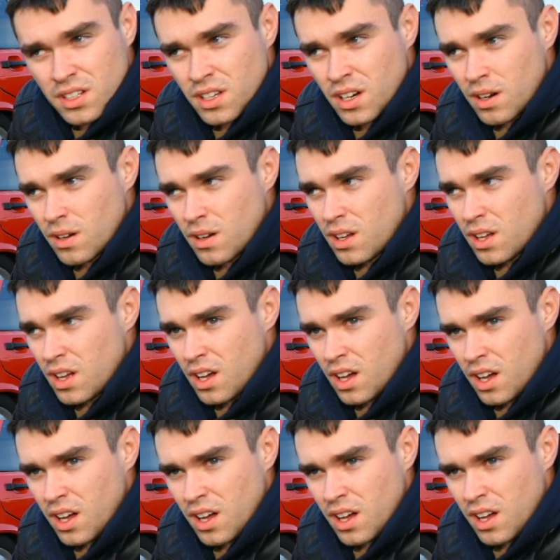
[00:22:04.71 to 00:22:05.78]
You know,
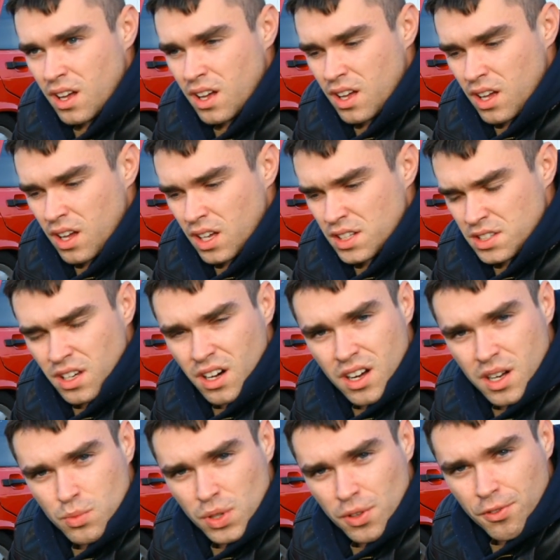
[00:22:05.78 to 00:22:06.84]
uh, a
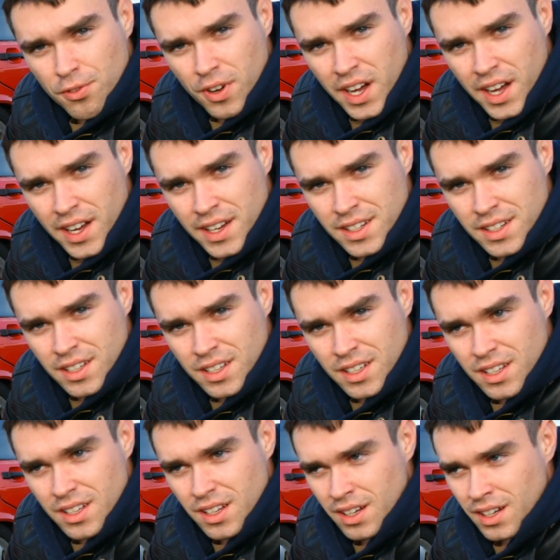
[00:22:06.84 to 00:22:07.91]
dog will find
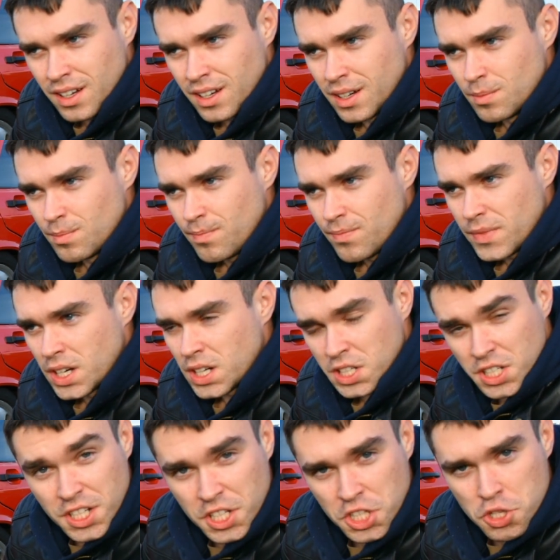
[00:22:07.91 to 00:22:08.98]
uh, a
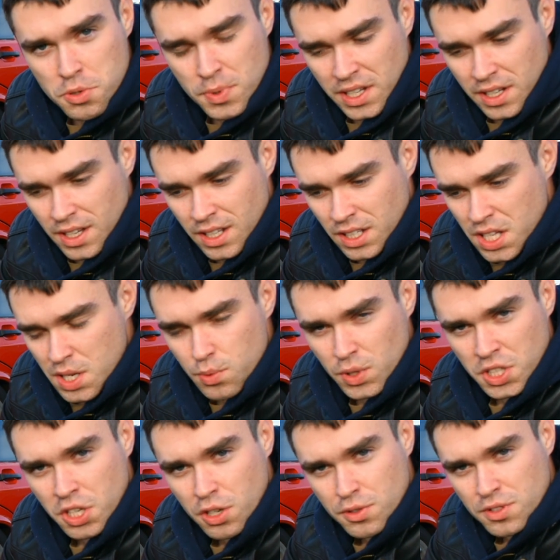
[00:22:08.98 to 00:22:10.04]
good human and he
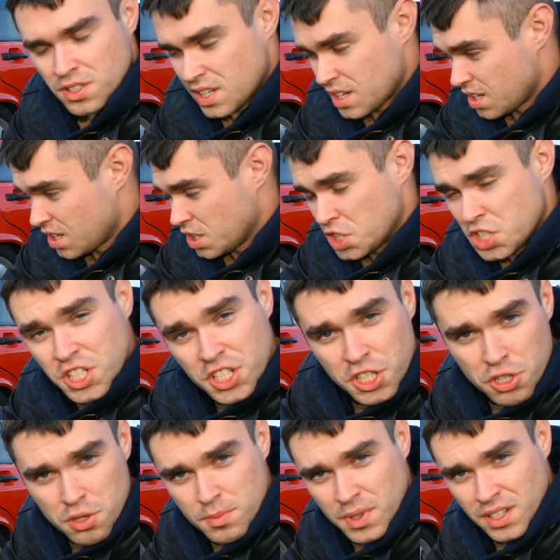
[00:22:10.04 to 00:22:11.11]
will go to the good
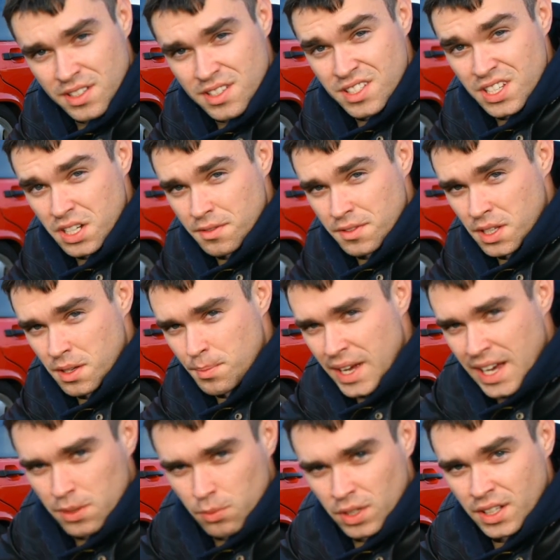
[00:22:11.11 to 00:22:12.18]
human instead of the
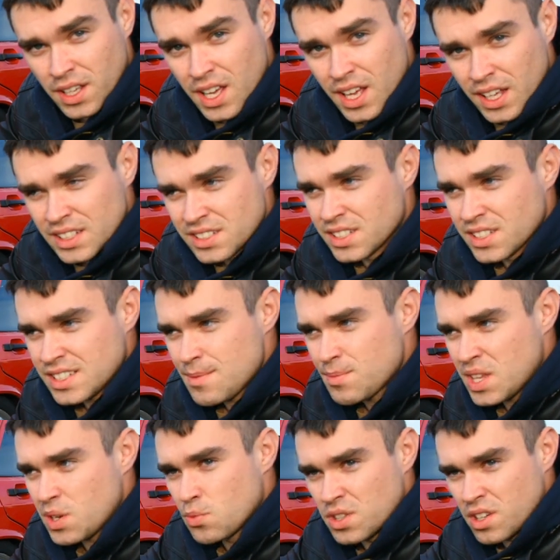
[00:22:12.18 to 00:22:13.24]
bad one. It's the same
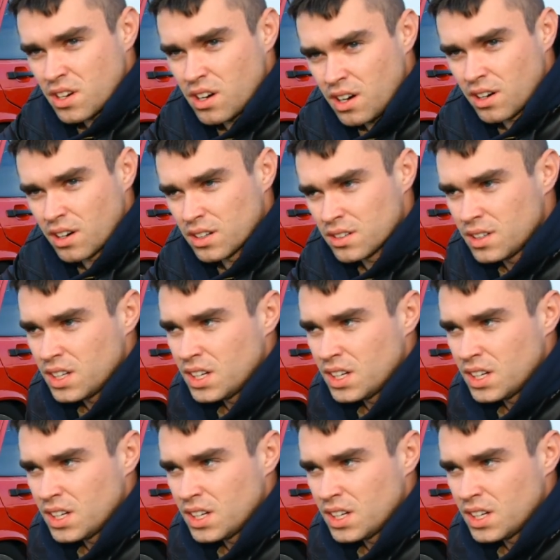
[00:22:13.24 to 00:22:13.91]
thing with the car.